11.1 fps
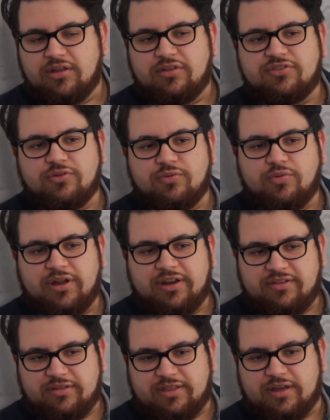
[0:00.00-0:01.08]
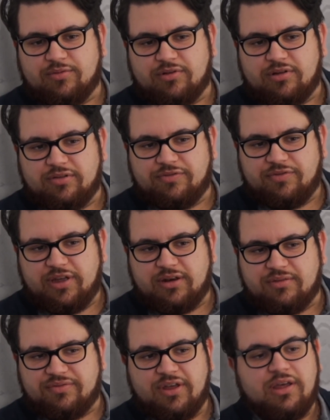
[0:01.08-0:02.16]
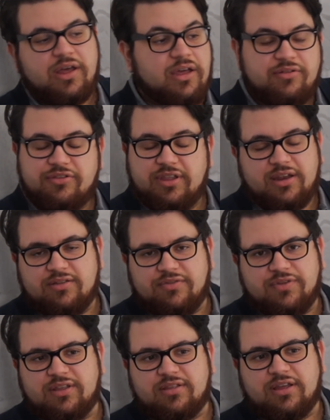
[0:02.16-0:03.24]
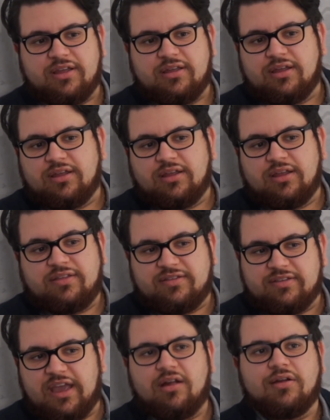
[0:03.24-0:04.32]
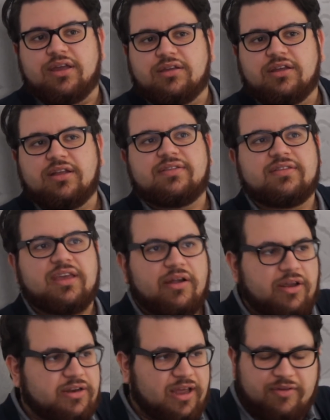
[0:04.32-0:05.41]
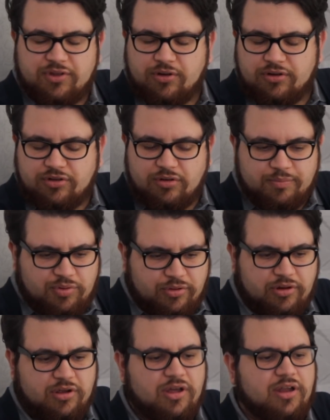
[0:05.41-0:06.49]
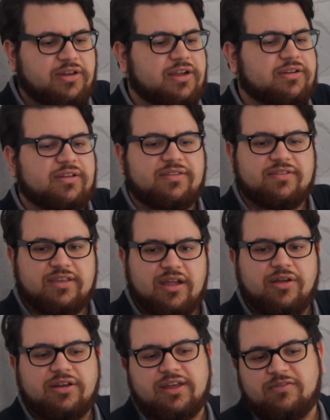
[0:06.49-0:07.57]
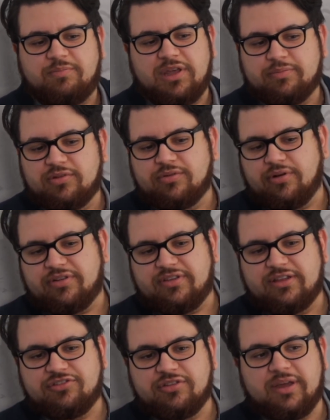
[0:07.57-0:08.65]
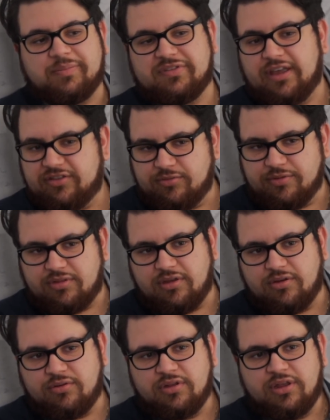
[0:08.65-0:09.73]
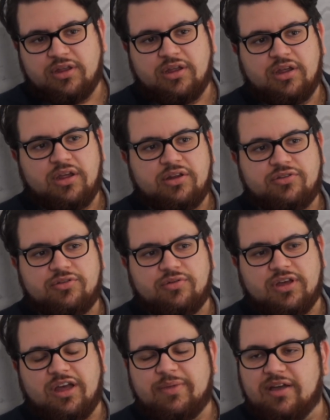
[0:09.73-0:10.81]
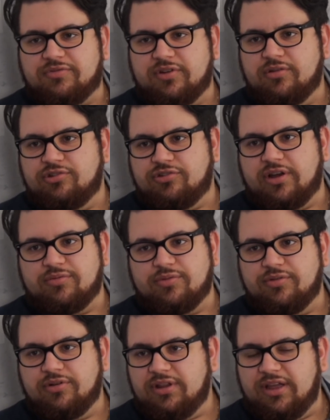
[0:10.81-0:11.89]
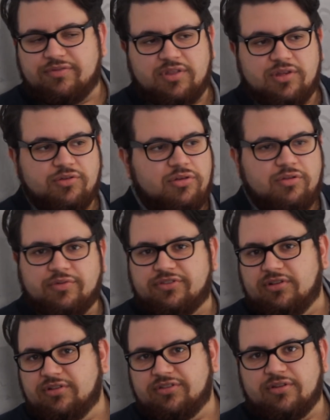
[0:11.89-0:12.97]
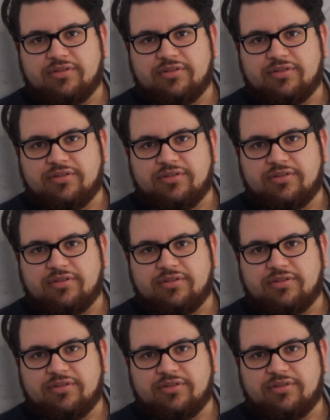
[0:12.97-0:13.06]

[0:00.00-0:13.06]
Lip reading: So what is it that we're all afraid of? I understand it's scary. It's scary to have your employer contacted. It's scary to have people who are essentially obsessed with you to come after you and try to ruin your life. The Google results are